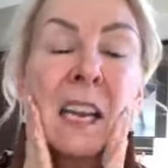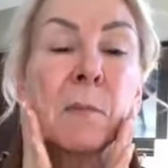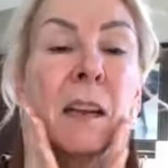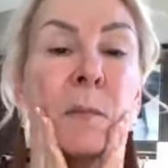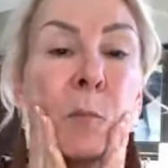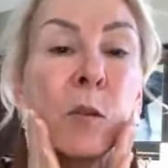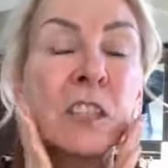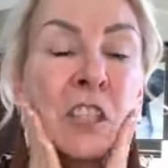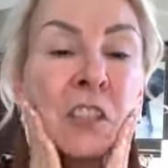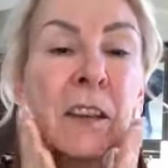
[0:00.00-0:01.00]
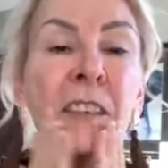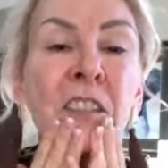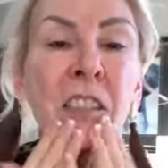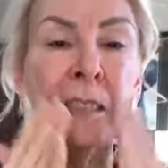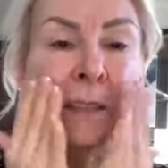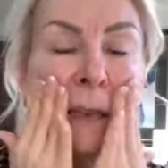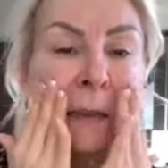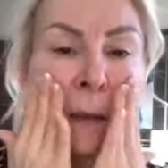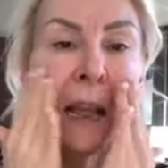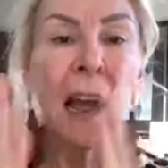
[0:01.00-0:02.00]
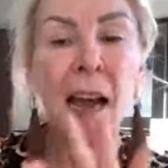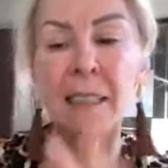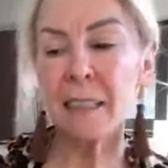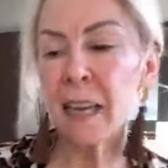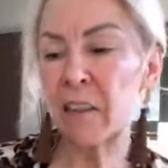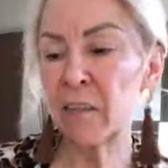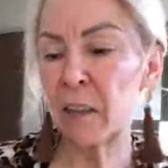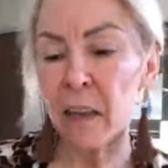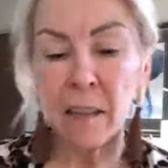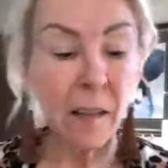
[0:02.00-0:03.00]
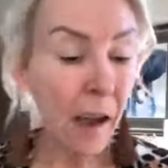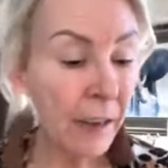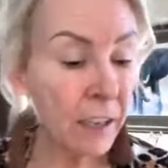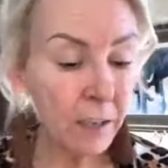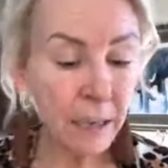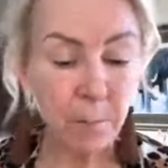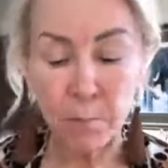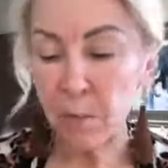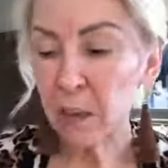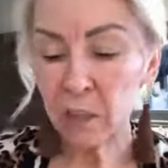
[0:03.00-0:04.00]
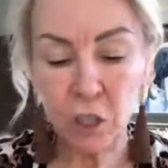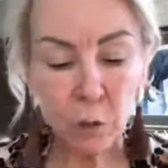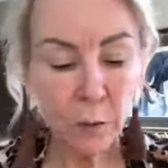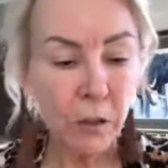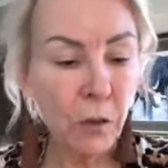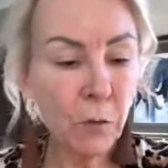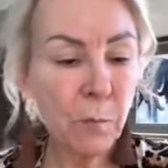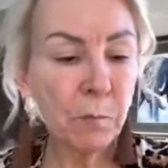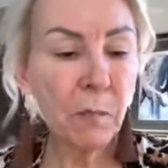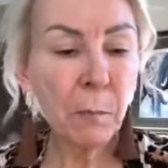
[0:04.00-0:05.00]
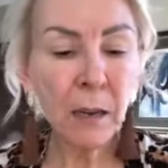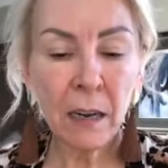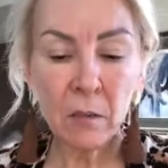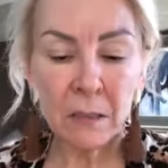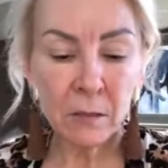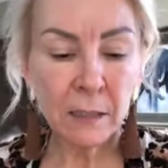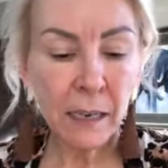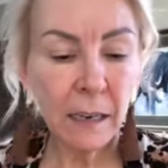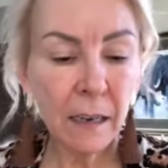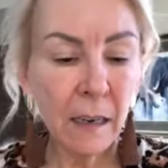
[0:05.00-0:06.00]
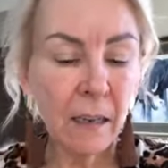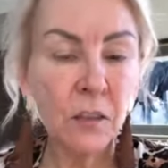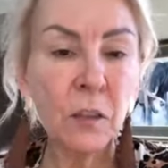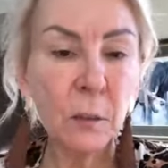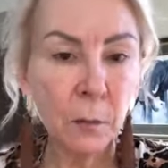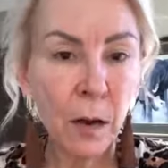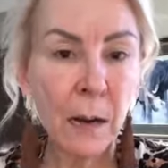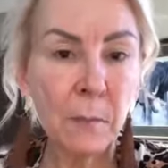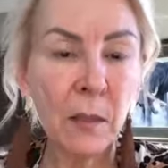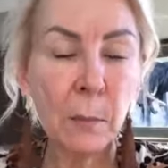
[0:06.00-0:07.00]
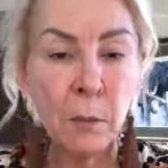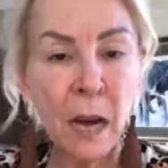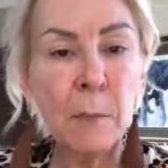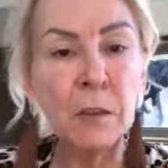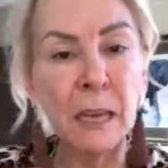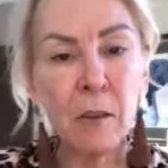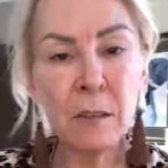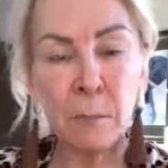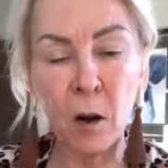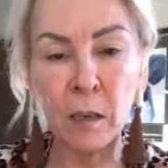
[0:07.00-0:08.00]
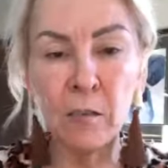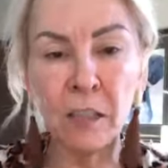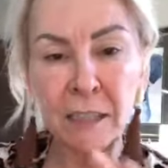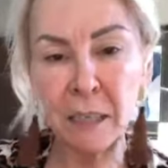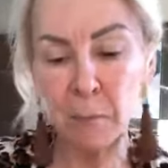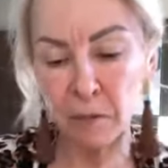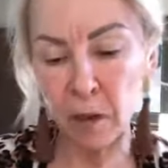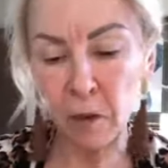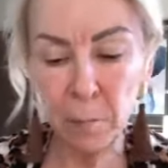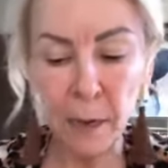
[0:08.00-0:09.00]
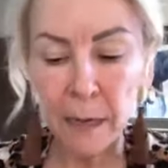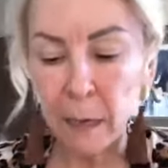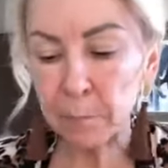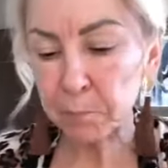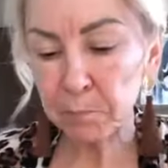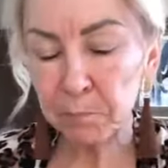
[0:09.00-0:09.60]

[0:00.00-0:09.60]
and my moisturizers and then I save the eye cream to do with you but I also say uh, do the prime the primer now is part of our step for our makeup